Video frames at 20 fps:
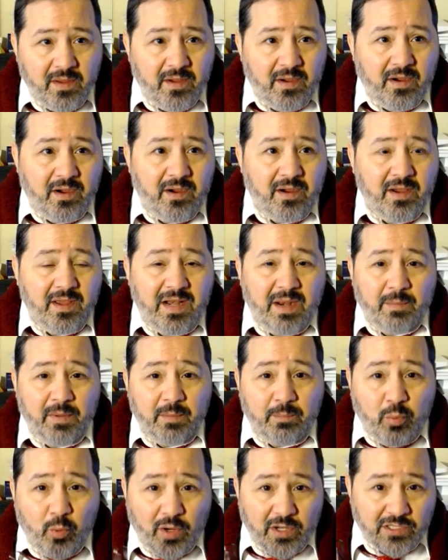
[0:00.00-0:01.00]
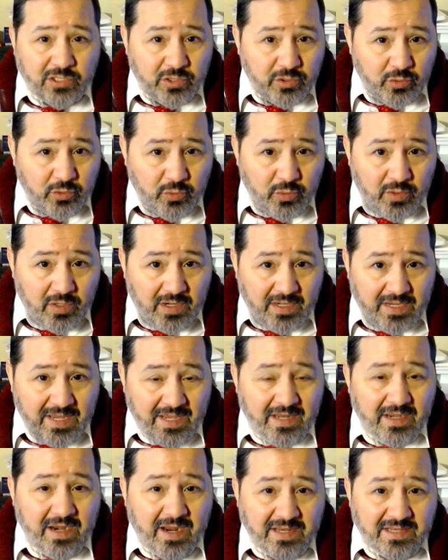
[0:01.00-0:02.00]
And I'm going to point to,
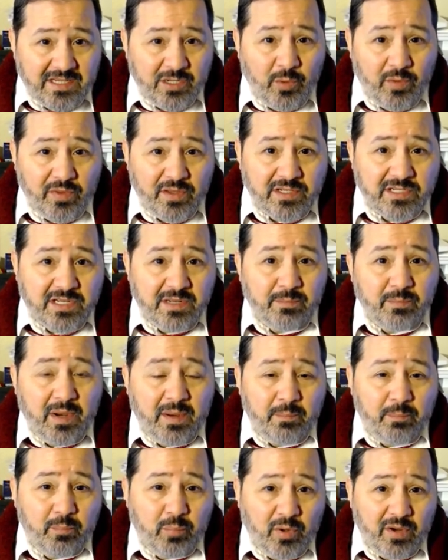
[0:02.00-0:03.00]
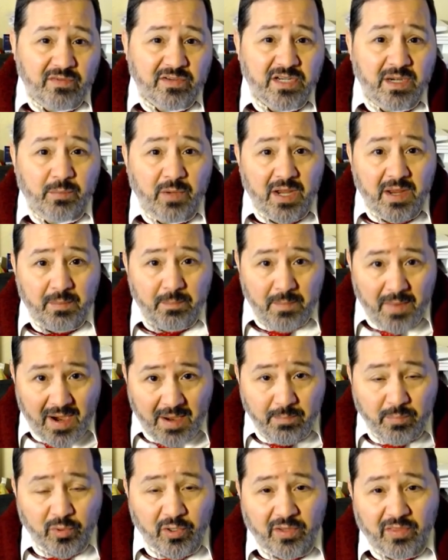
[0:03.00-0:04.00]
again, I deal with this in brief summary in my
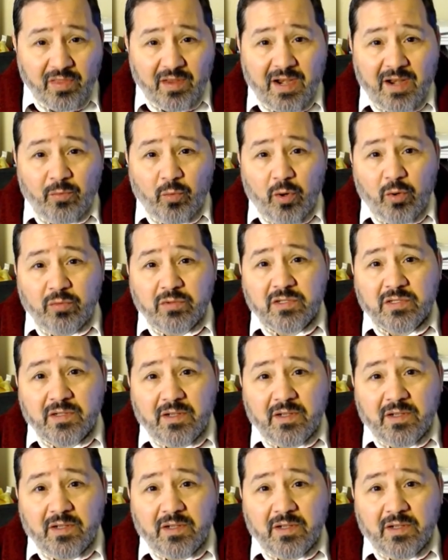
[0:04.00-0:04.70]
book that I wrote,